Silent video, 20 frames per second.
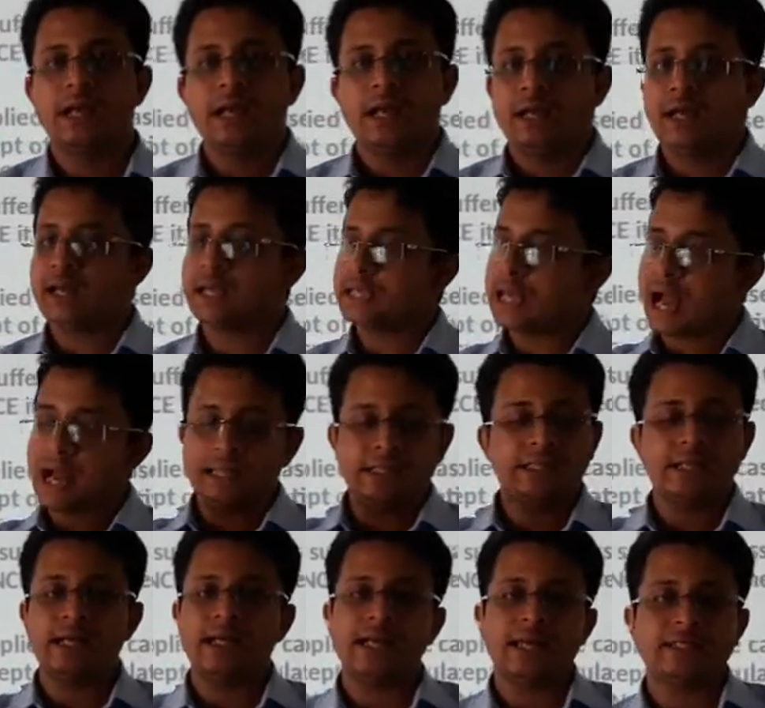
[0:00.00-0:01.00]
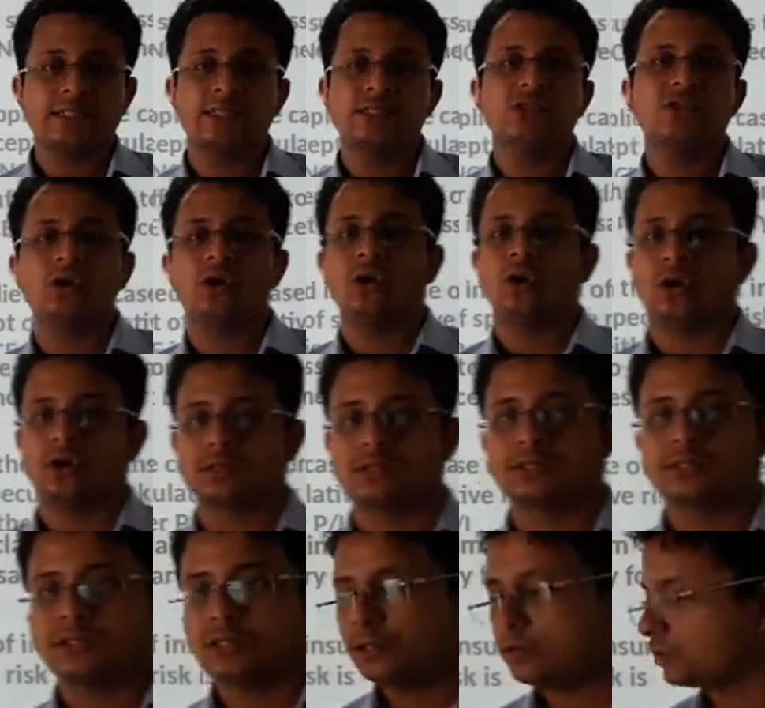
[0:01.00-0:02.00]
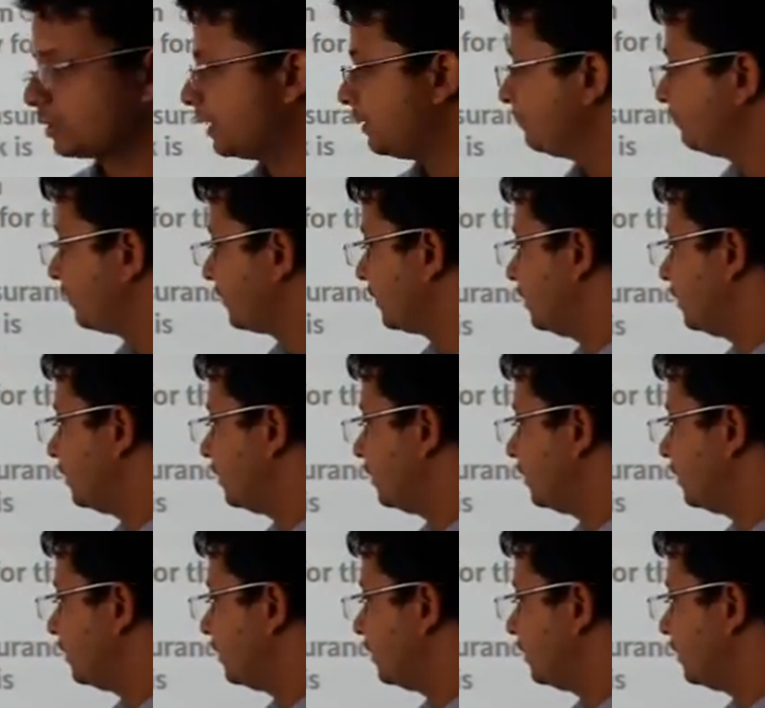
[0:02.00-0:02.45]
That is, the rest is your loss. Okay.